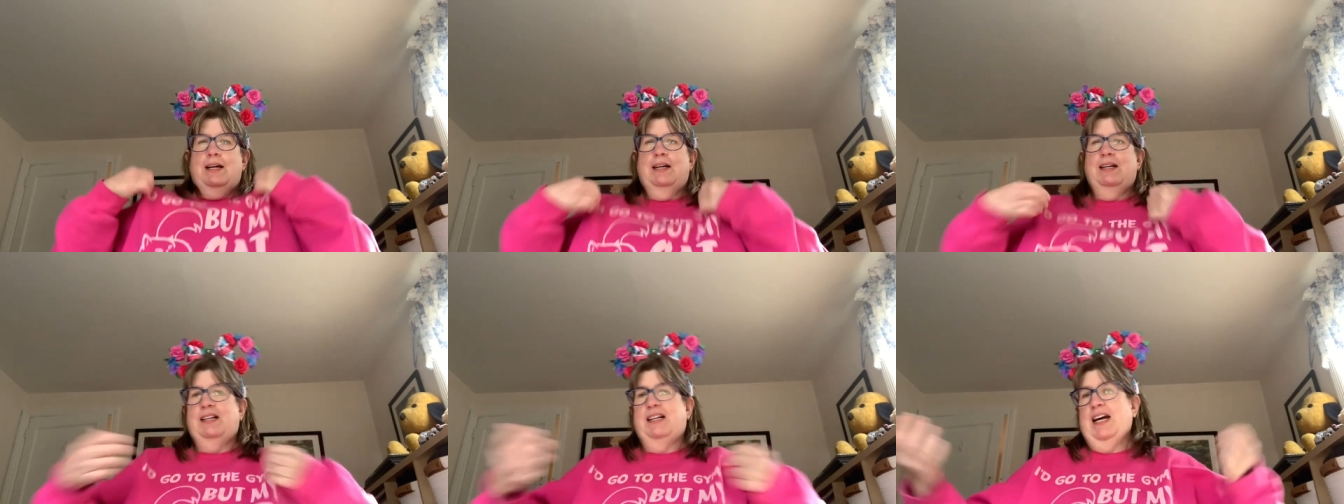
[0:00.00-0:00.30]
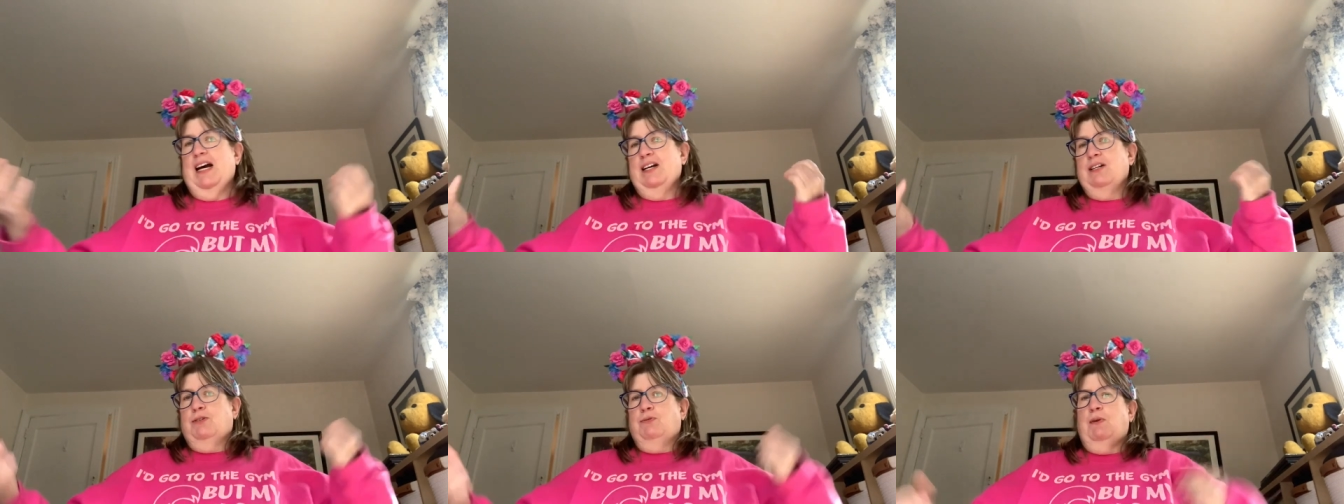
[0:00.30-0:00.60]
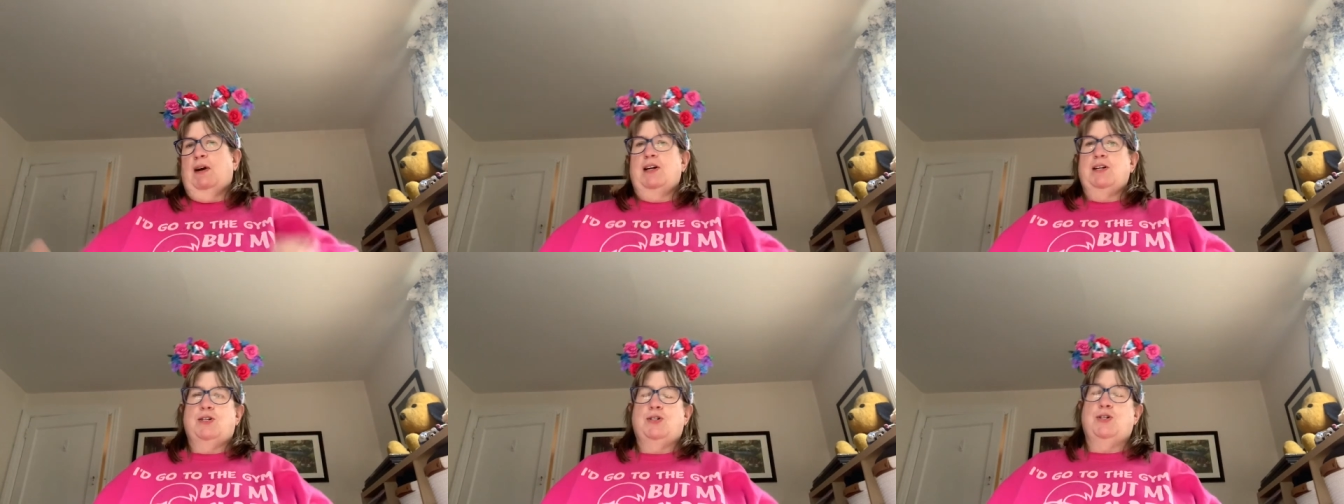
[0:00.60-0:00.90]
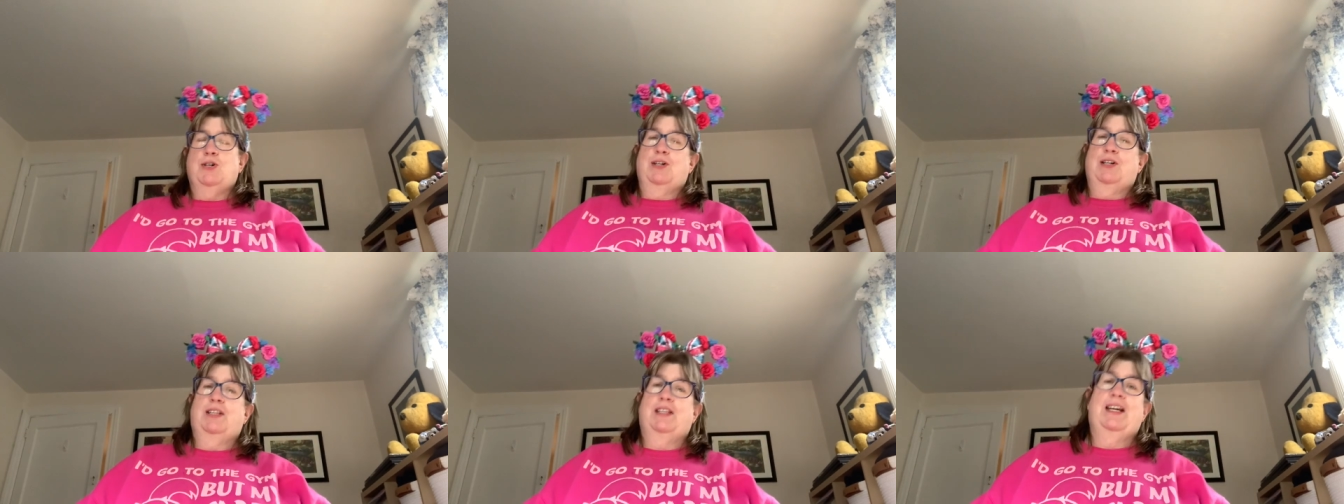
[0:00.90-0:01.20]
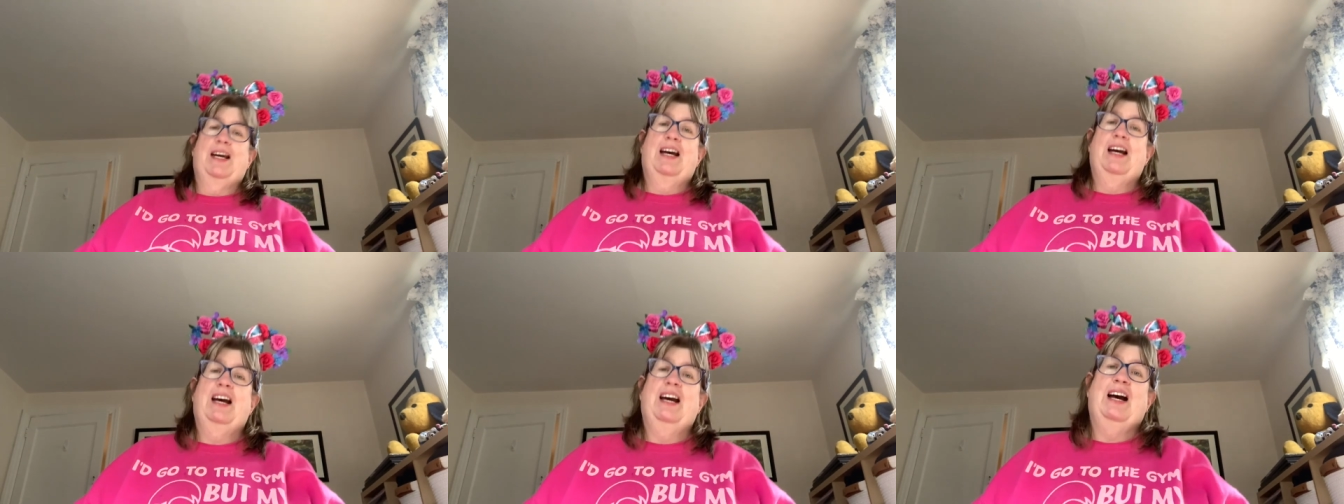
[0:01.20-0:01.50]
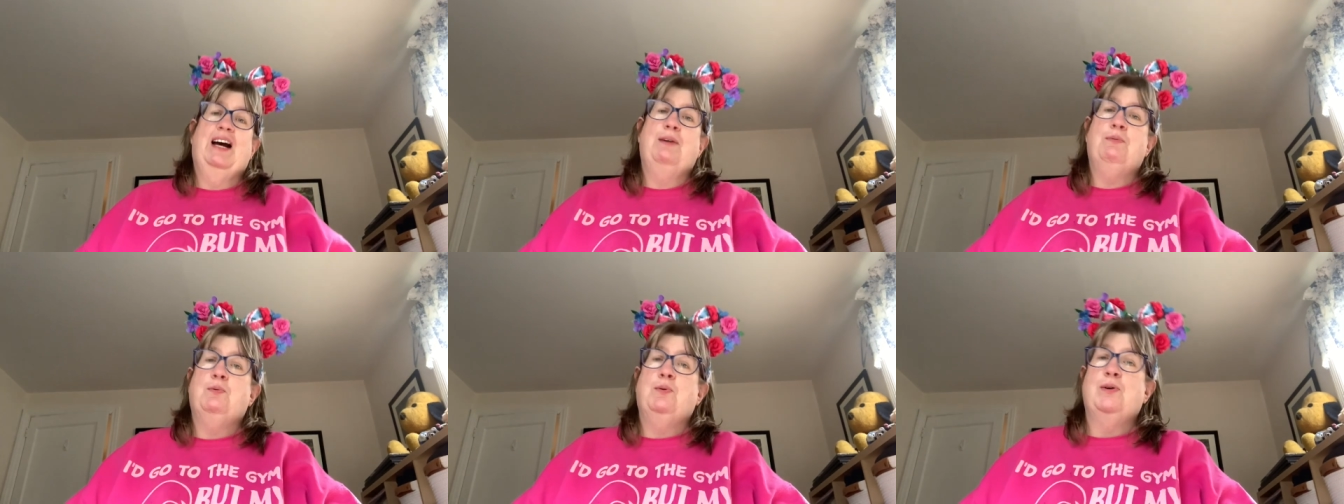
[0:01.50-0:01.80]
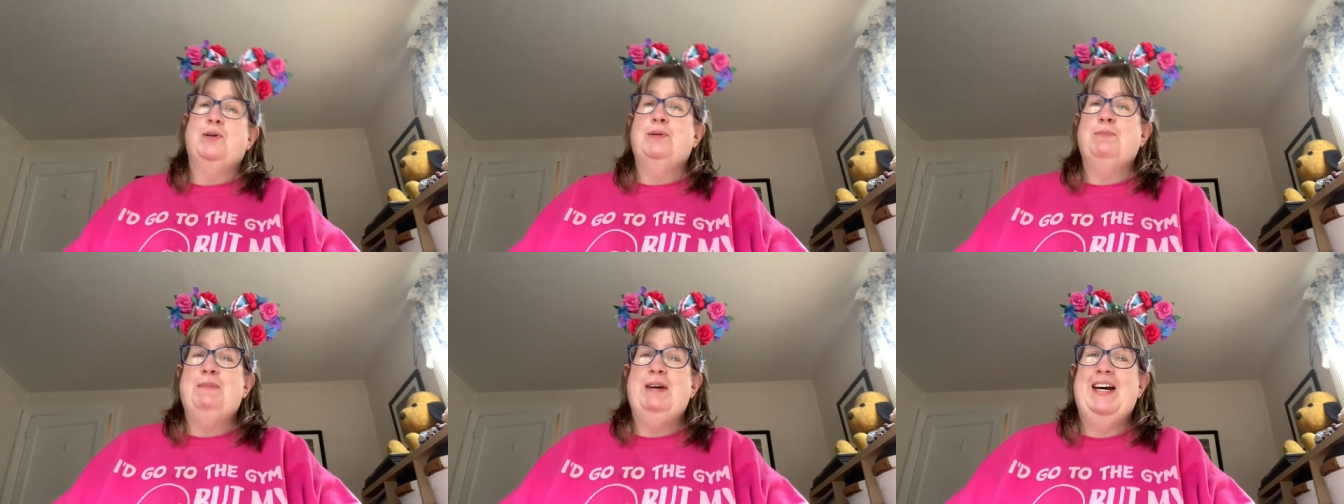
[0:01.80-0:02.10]
cat sweatshirt that I
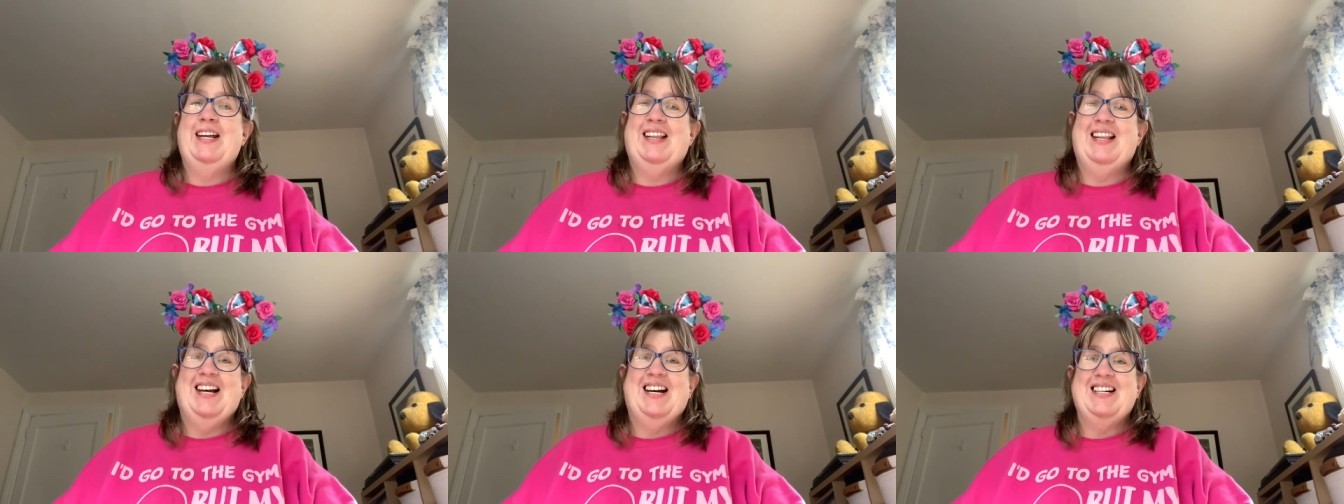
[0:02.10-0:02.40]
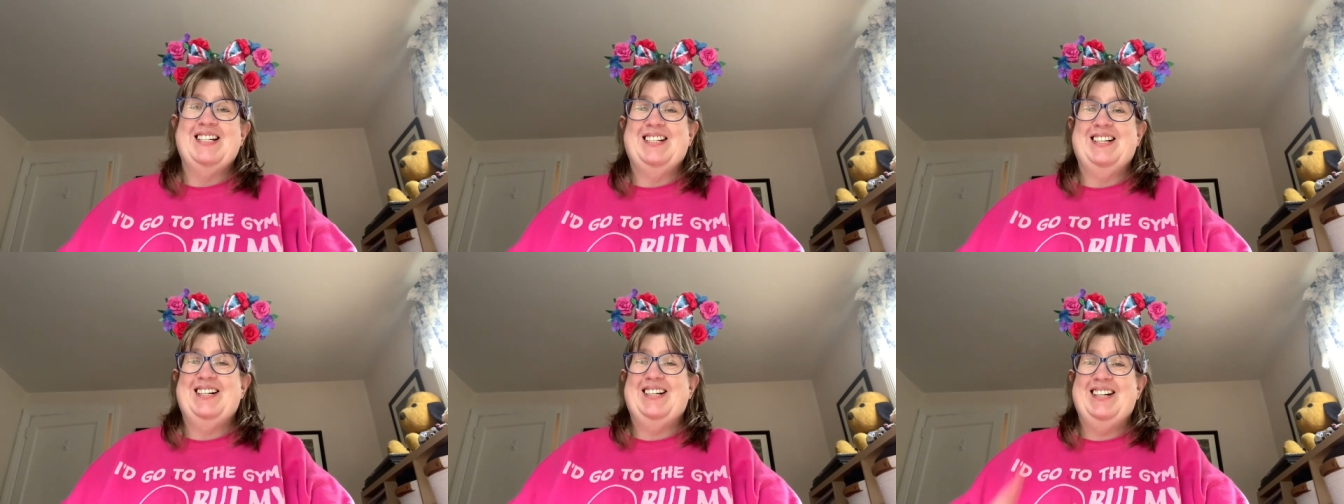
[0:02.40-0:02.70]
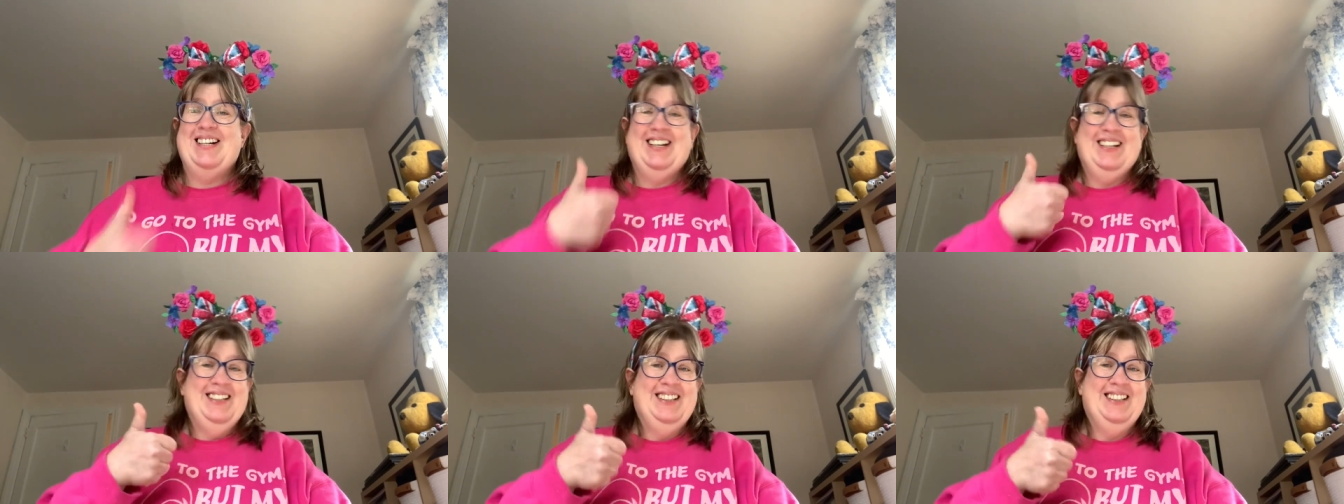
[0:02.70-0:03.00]
wore to bed last night.